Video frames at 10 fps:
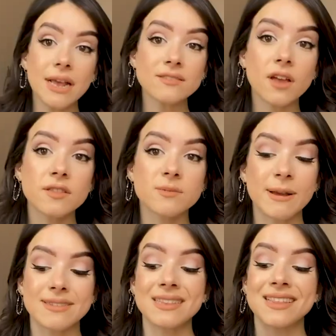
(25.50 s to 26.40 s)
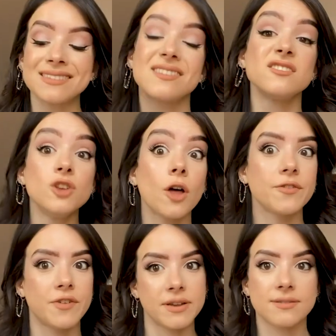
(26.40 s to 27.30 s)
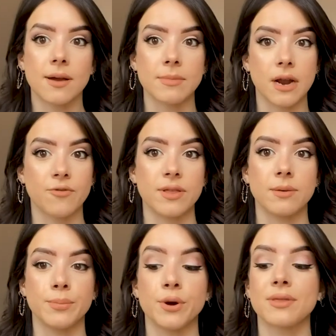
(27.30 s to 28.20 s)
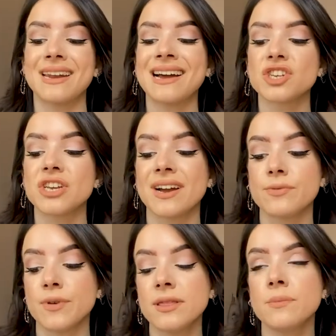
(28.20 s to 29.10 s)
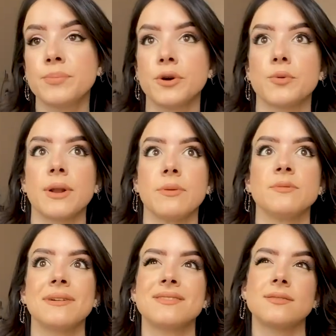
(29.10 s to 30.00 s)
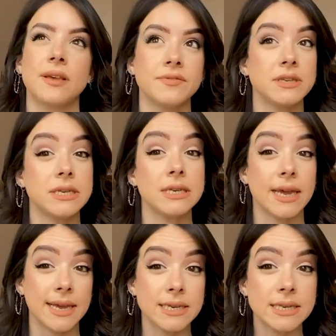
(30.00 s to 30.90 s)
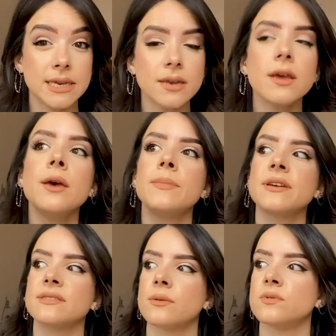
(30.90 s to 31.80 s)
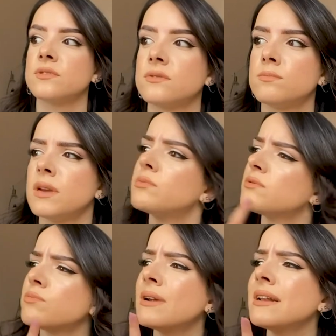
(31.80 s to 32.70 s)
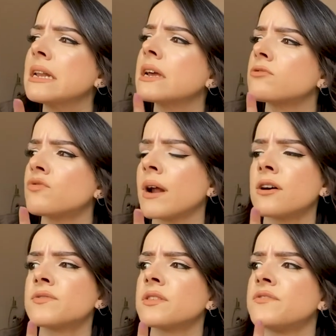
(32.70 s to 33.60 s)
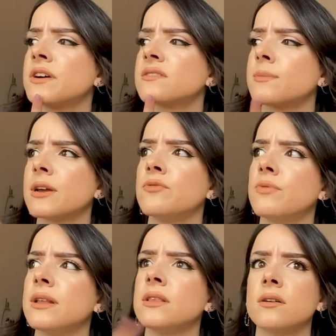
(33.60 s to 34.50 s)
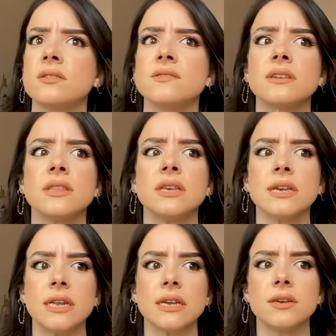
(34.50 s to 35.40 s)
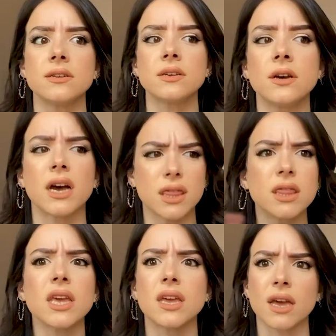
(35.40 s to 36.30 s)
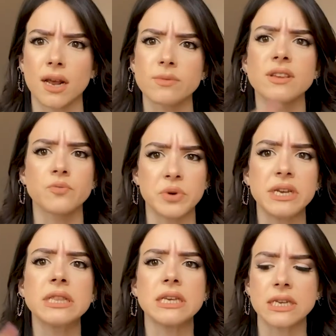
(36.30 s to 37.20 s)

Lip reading: let's start this by saying that this is not the first time that I've read the book. That actually, I read the book when I was about 17, 18, because it was really like right after the first time I had read the Odyssey and the Iliad, I think. And I was like reading the